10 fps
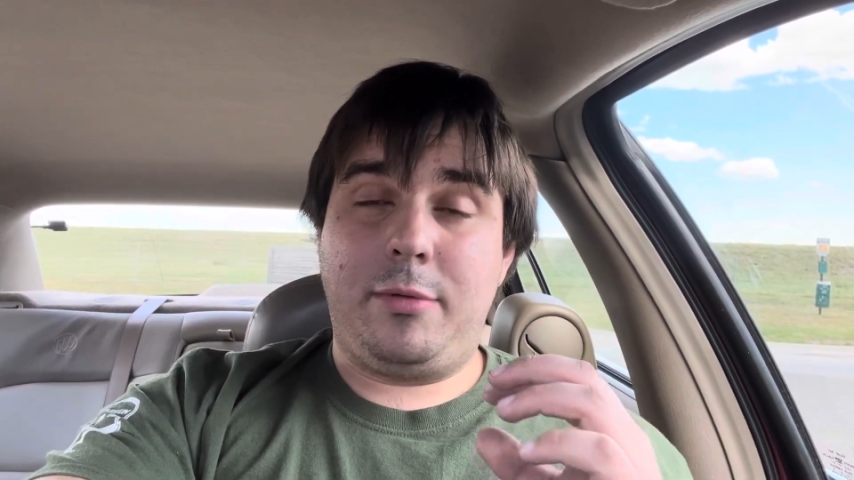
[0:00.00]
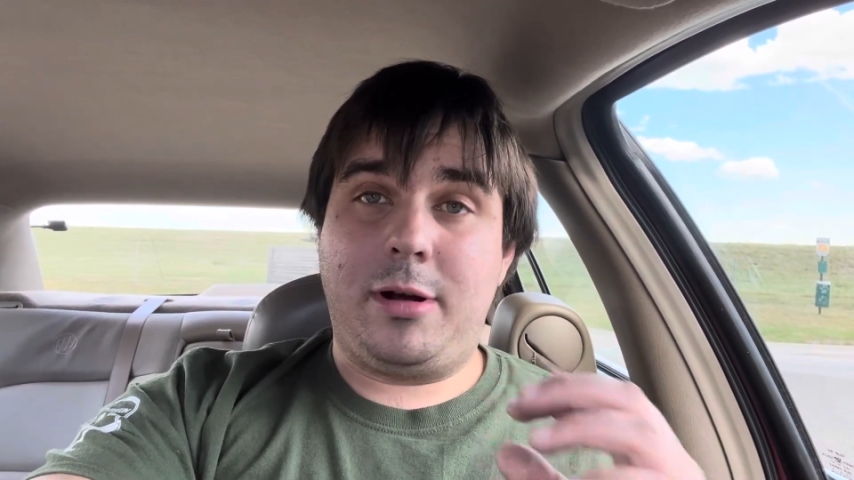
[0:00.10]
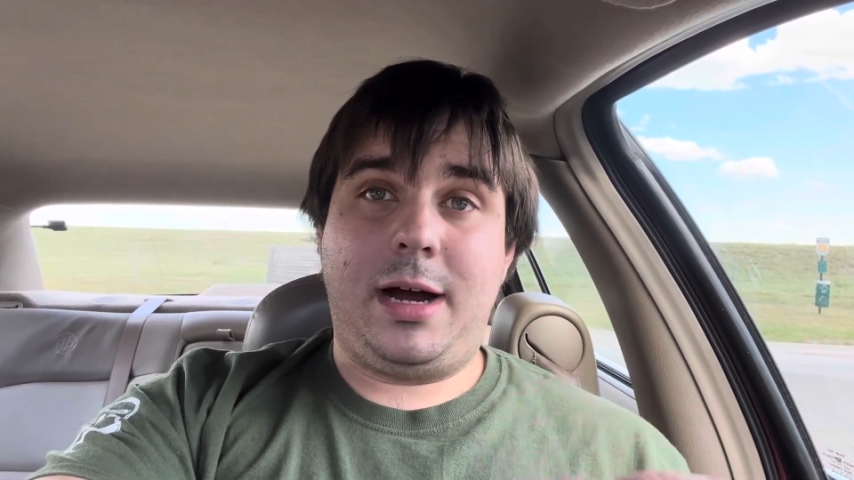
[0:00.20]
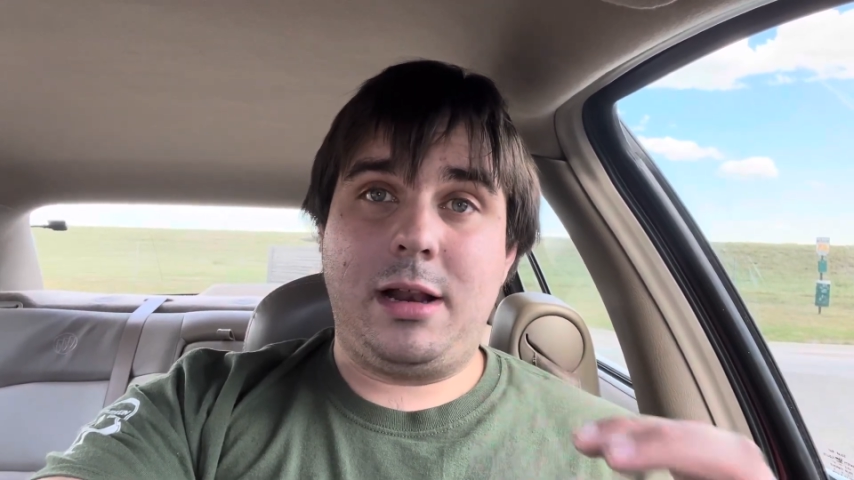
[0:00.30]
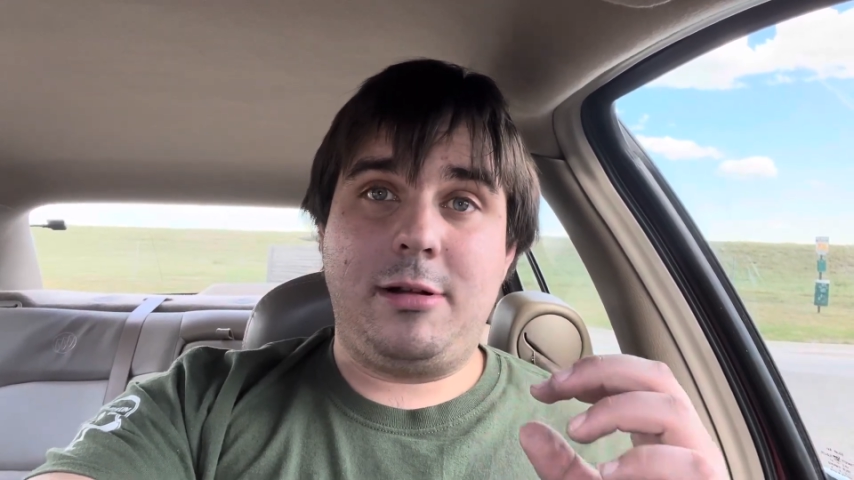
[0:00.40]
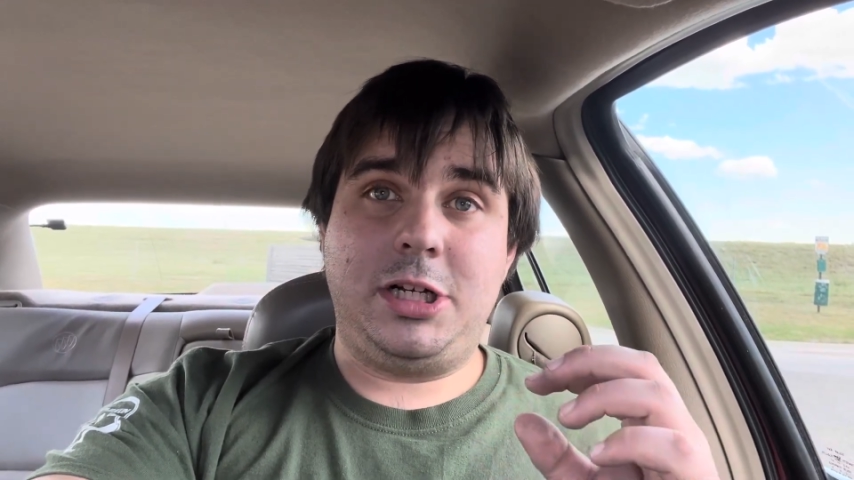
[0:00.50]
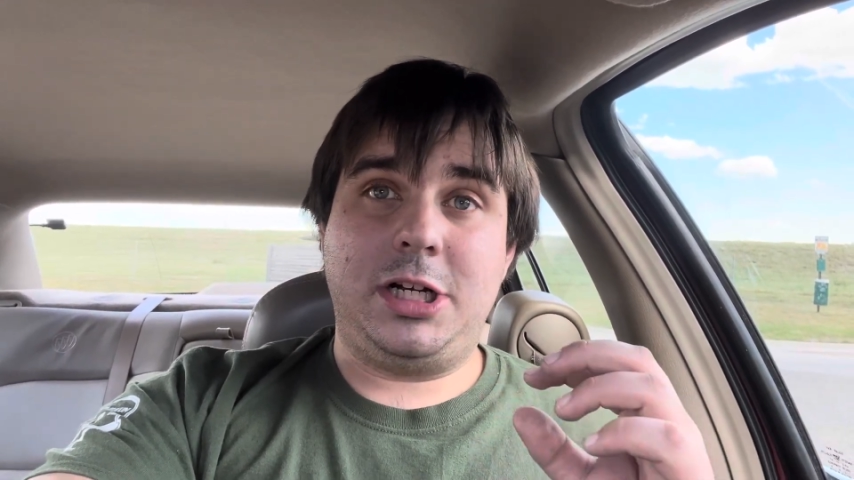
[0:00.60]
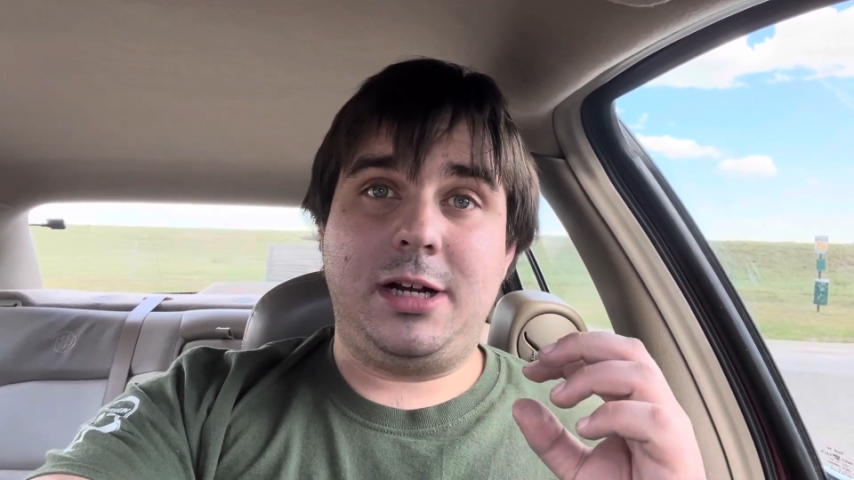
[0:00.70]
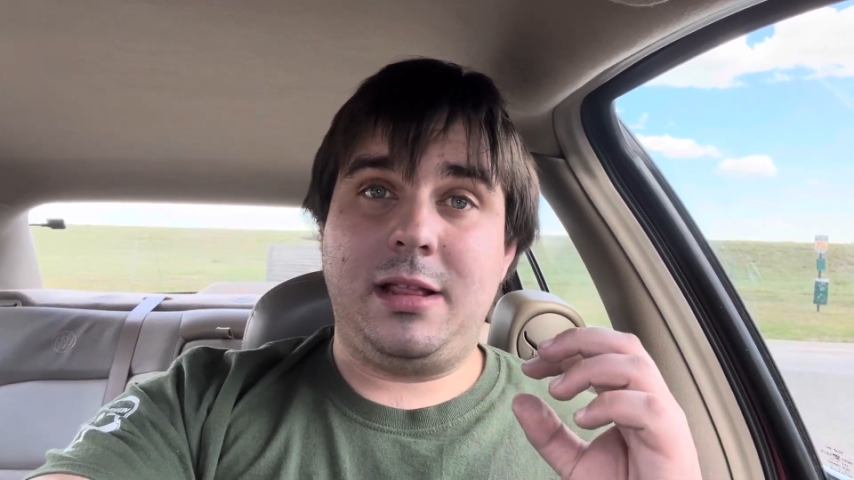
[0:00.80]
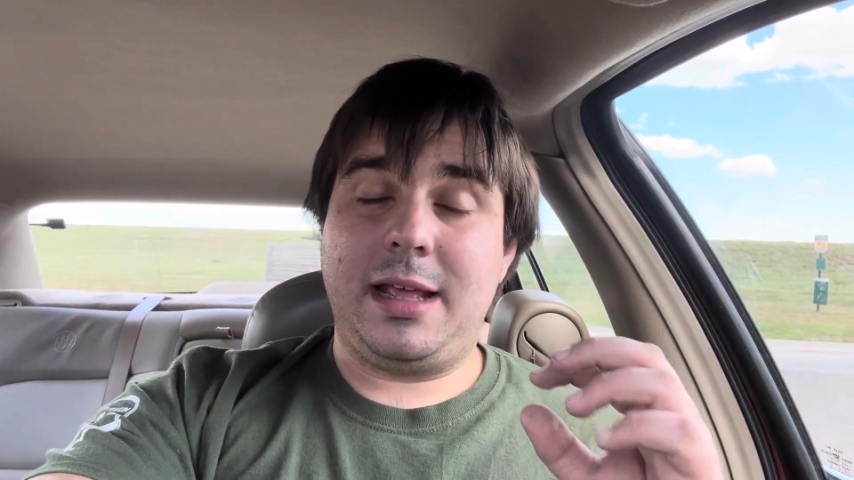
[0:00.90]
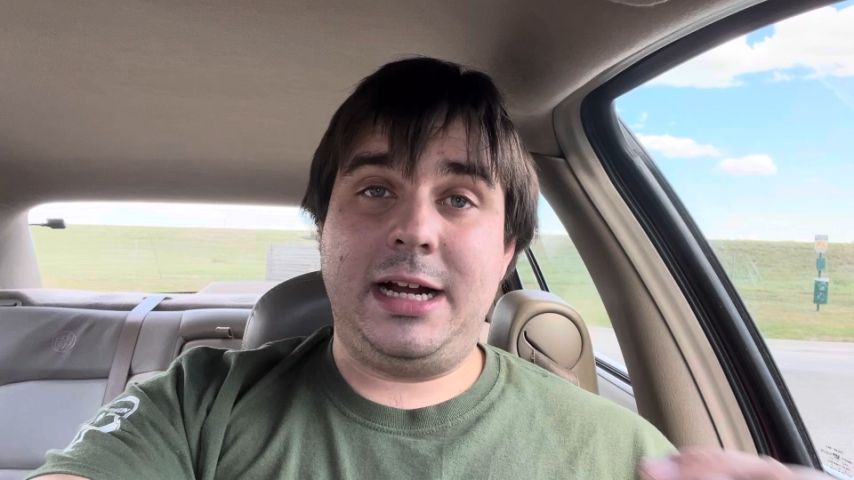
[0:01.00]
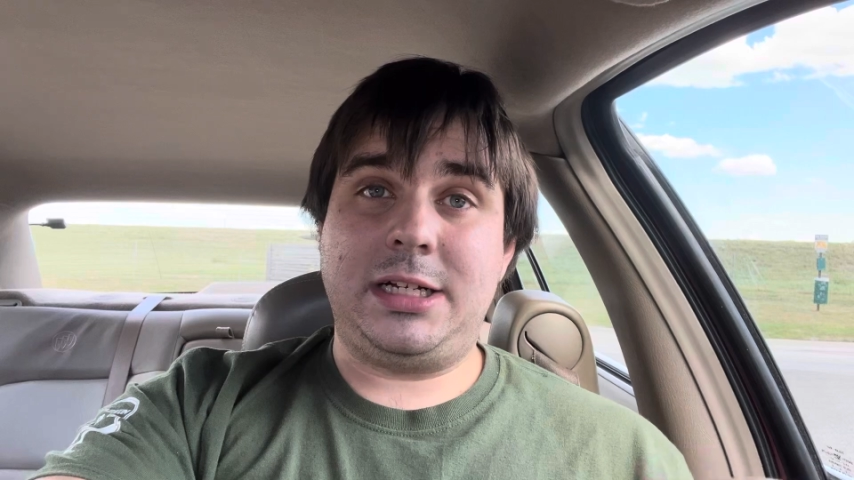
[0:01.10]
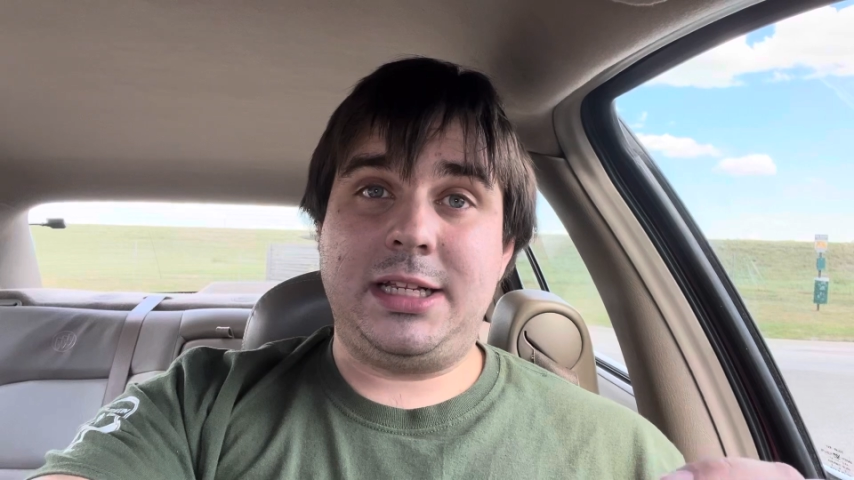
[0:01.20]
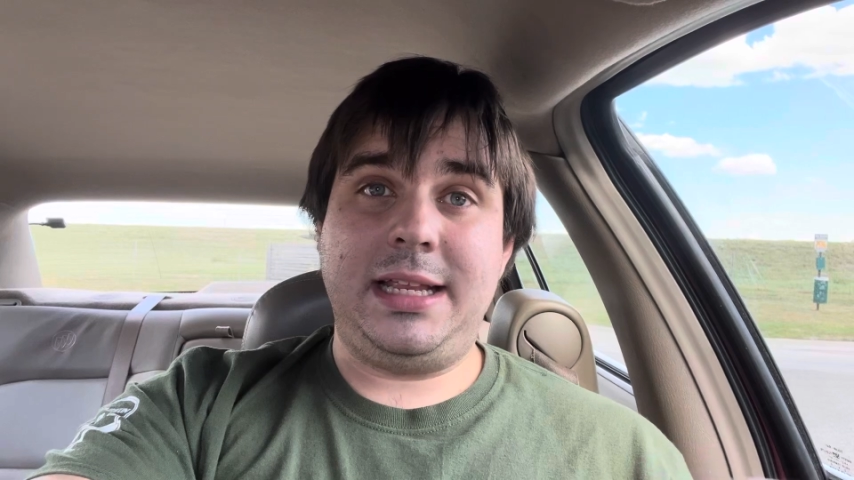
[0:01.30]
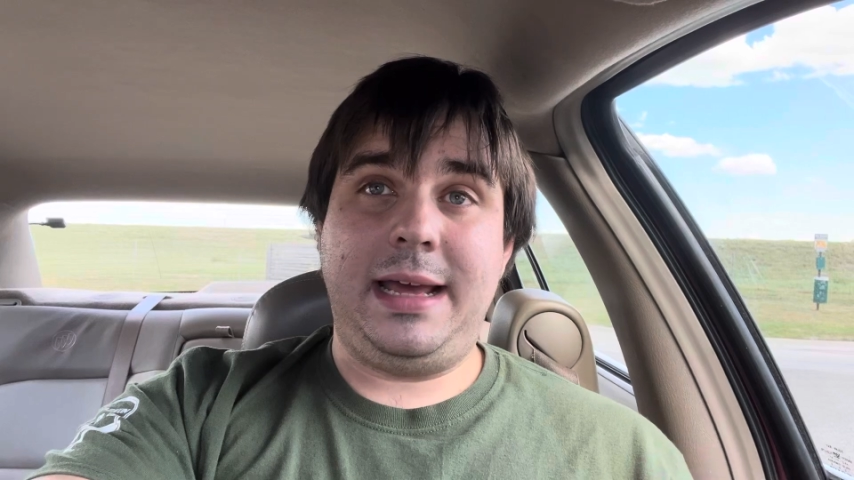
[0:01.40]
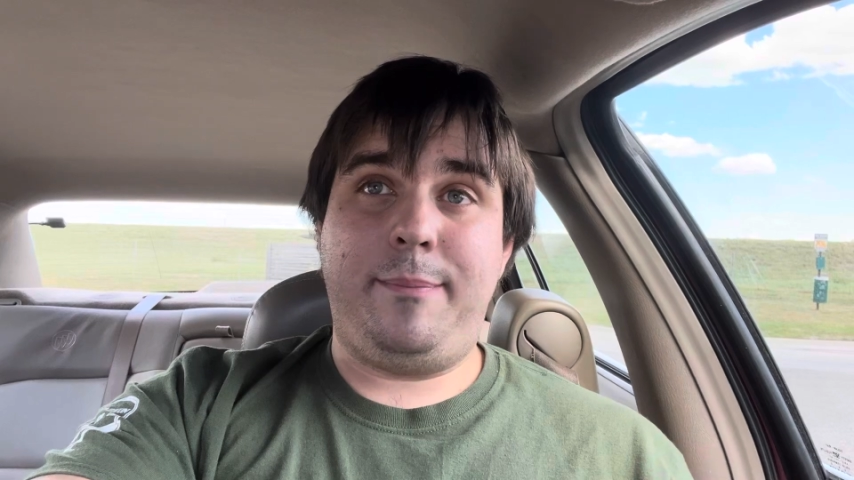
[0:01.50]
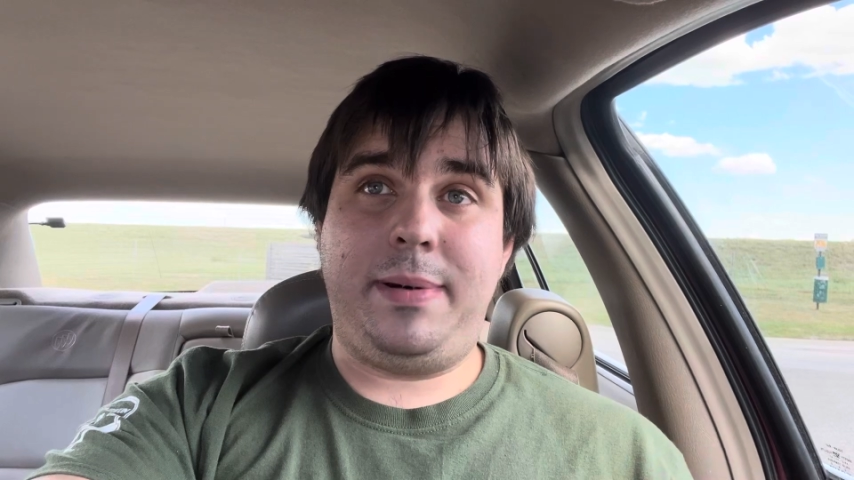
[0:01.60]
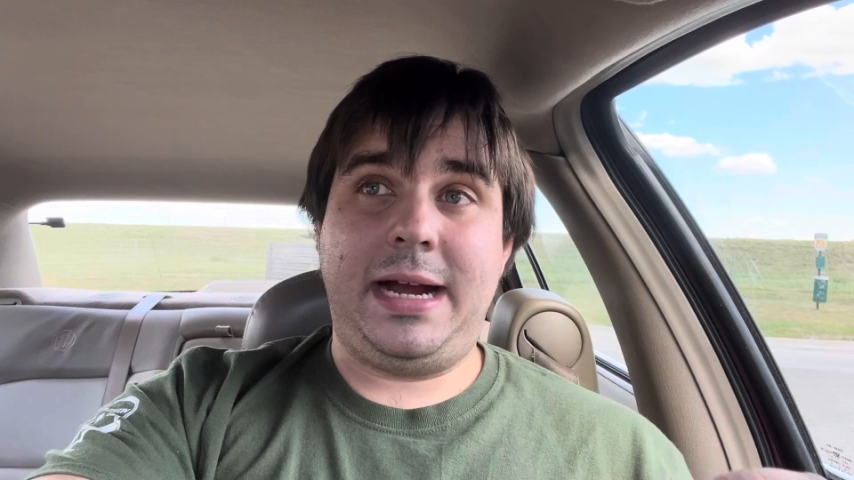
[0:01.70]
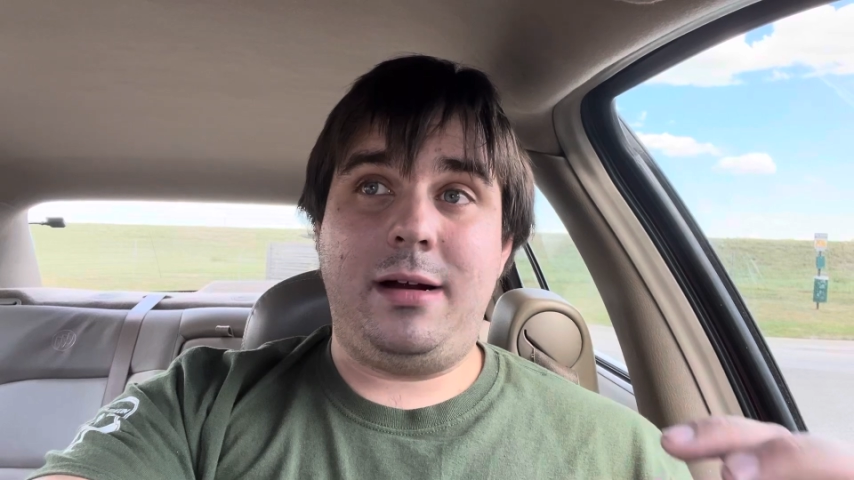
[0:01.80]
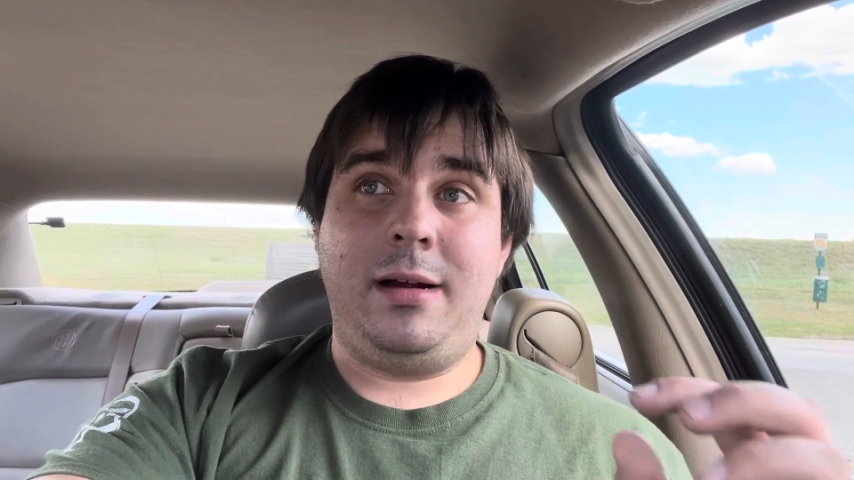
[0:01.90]
Thrawn's return as heir to the
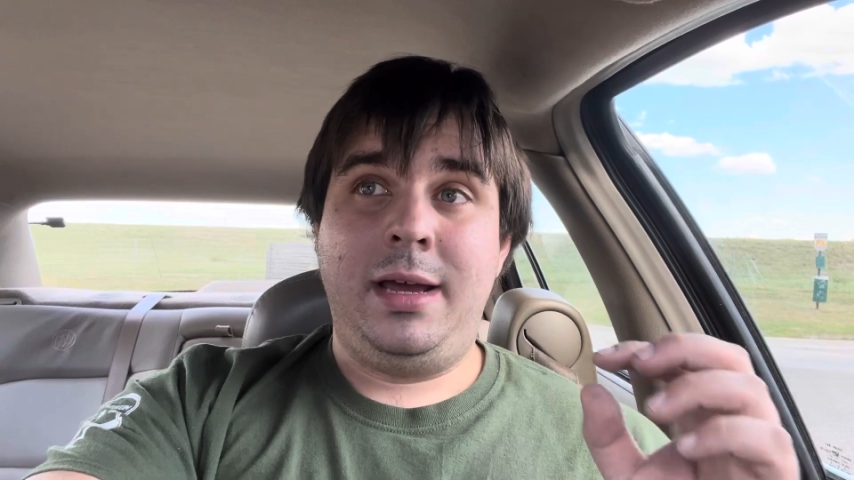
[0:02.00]
Empire,